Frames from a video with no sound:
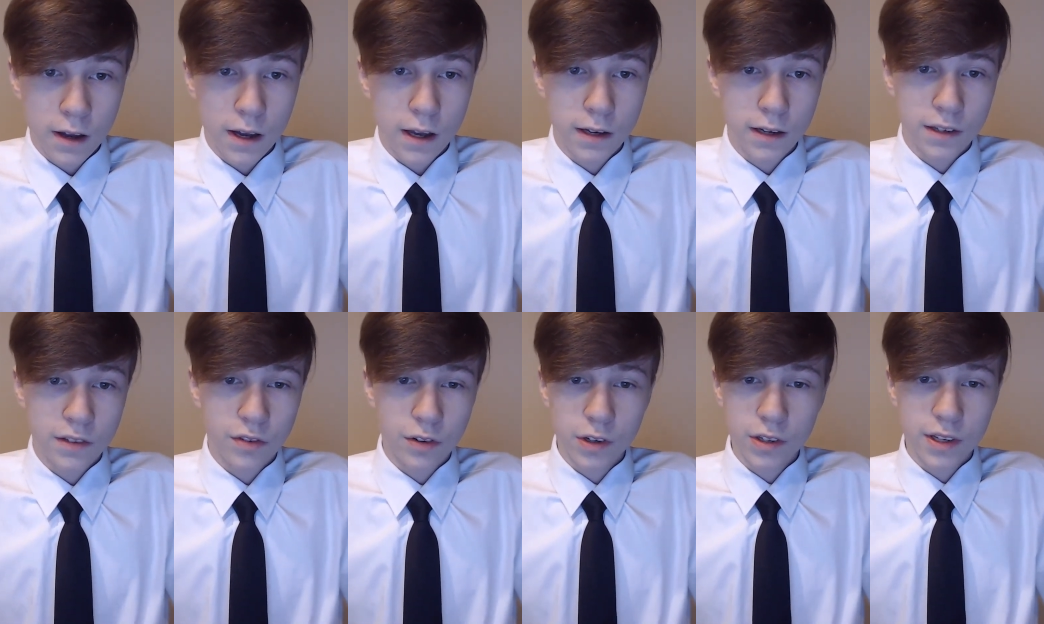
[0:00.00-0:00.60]
And
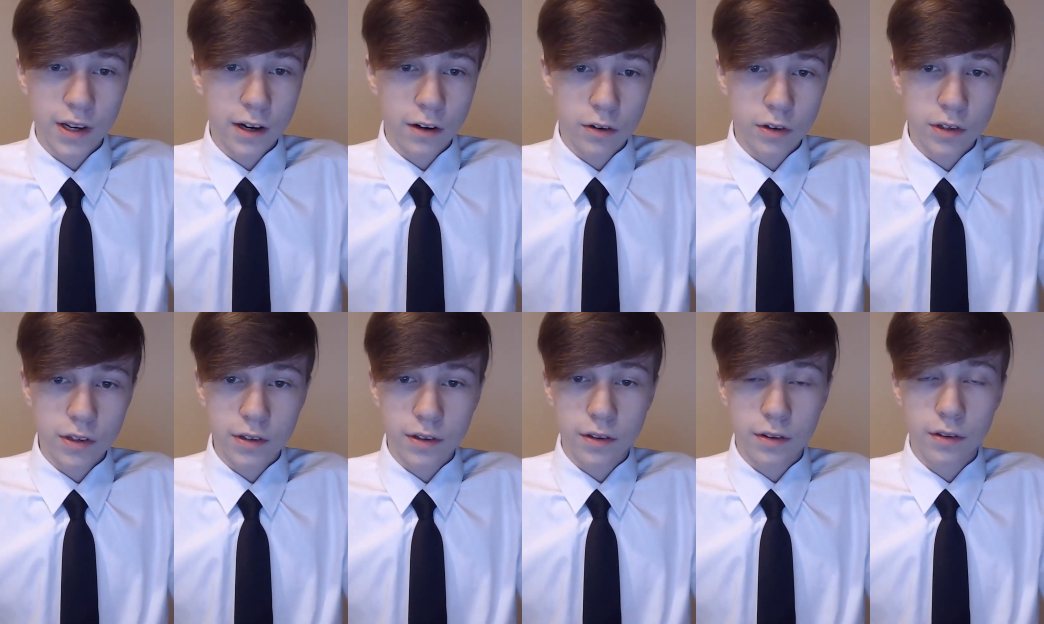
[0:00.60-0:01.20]
as far as
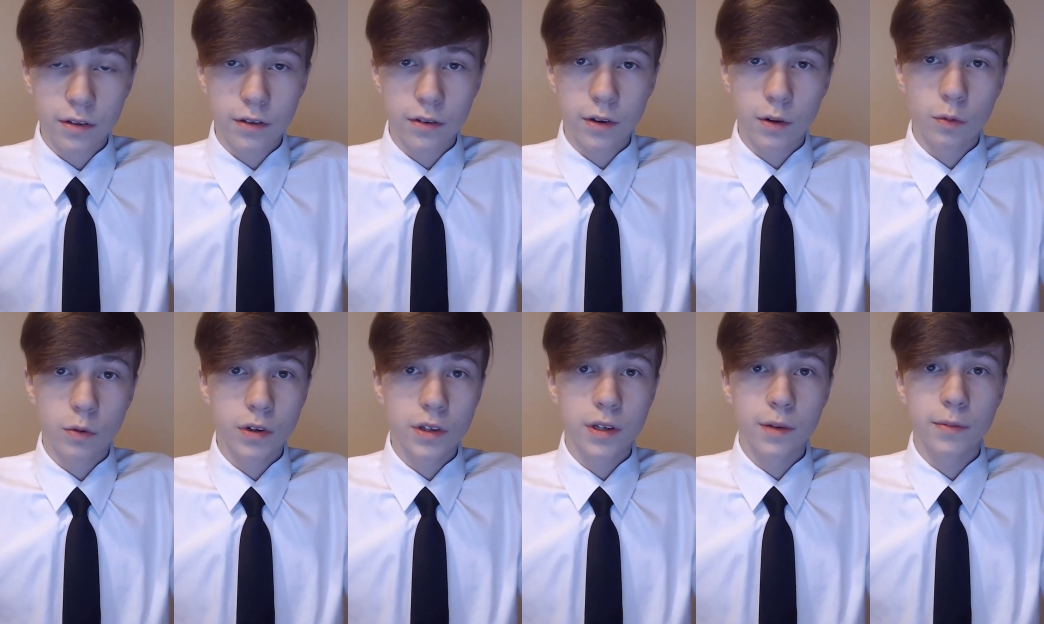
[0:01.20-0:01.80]
errors, there
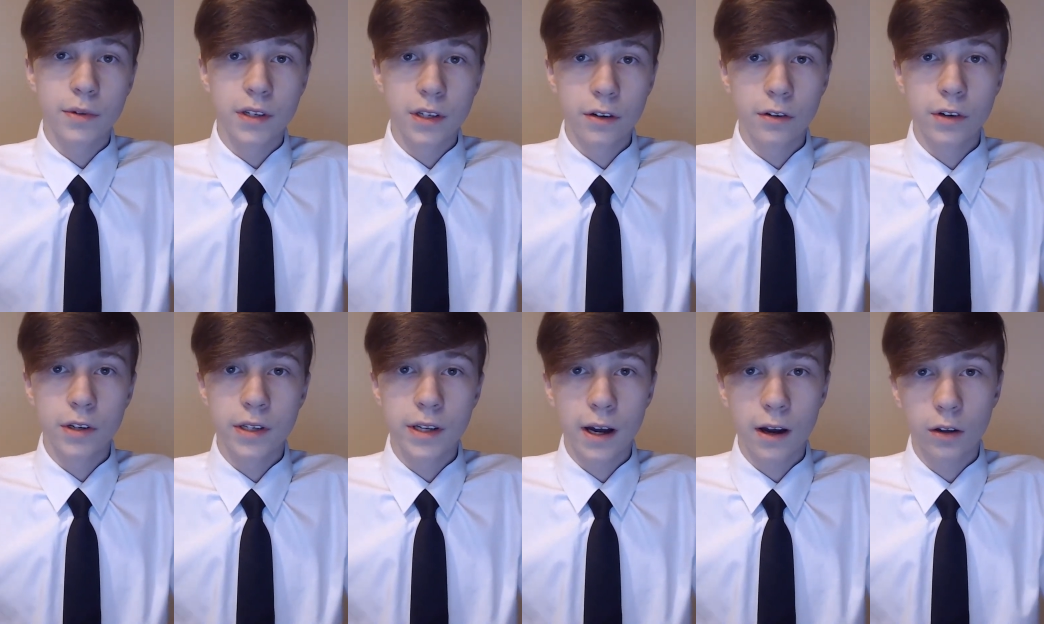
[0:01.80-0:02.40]
were some
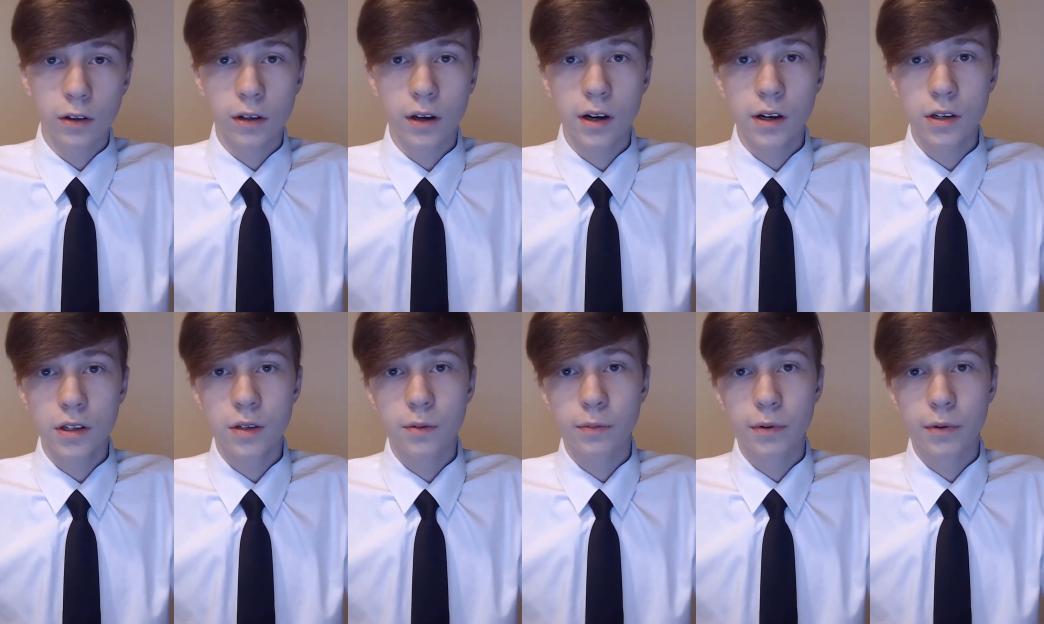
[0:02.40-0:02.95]
serious outliers, but